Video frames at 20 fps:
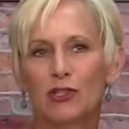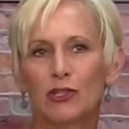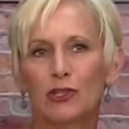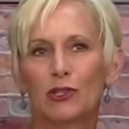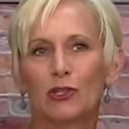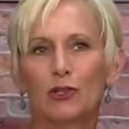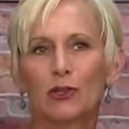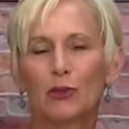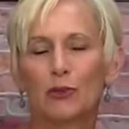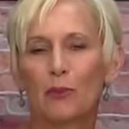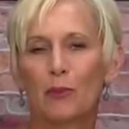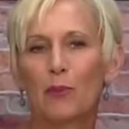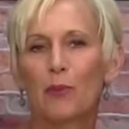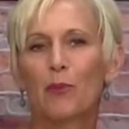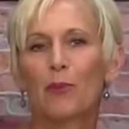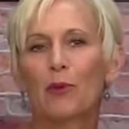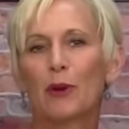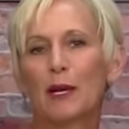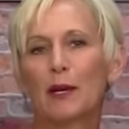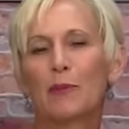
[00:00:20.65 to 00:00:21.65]
to
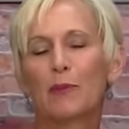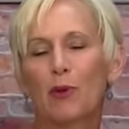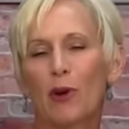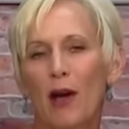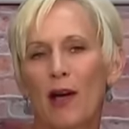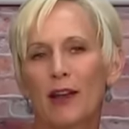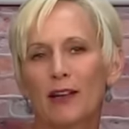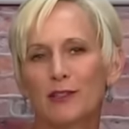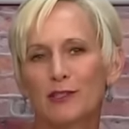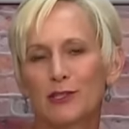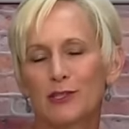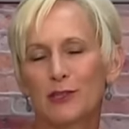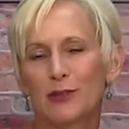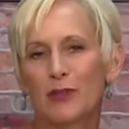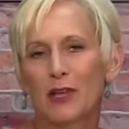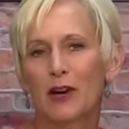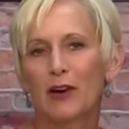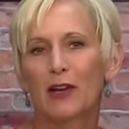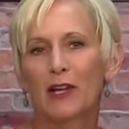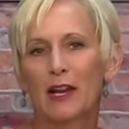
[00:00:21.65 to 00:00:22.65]
bring products to you
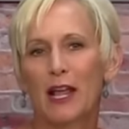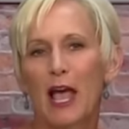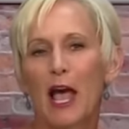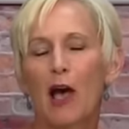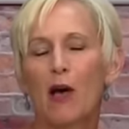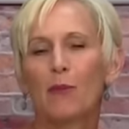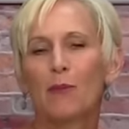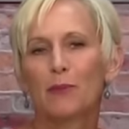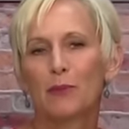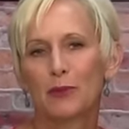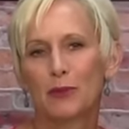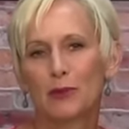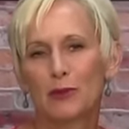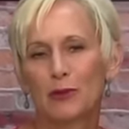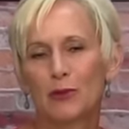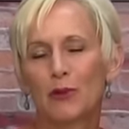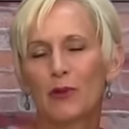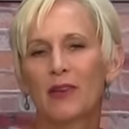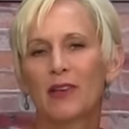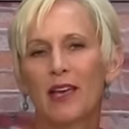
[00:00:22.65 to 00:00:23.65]
that are going to help
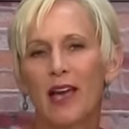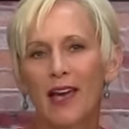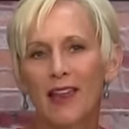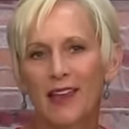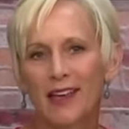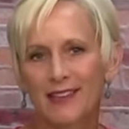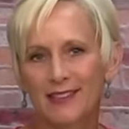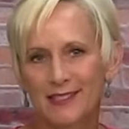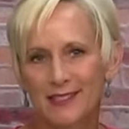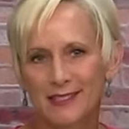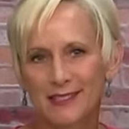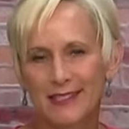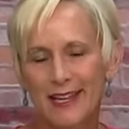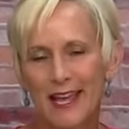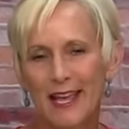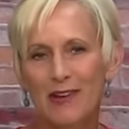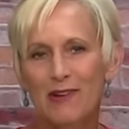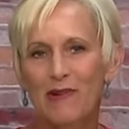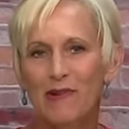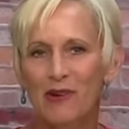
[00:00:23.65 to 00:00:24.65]
you get and
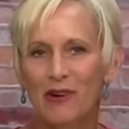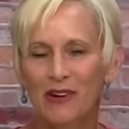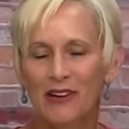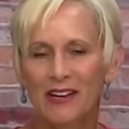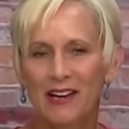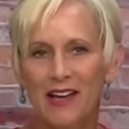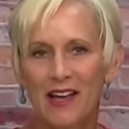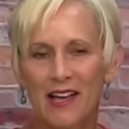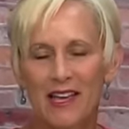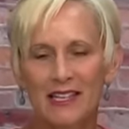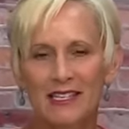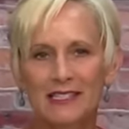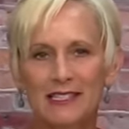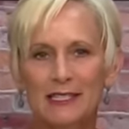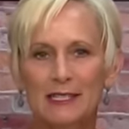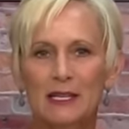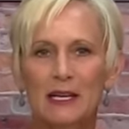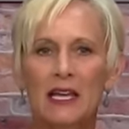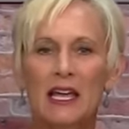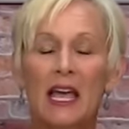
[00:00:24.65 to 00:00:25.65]
stay
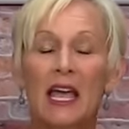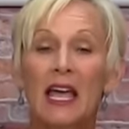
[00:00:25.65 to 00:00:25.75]
organized.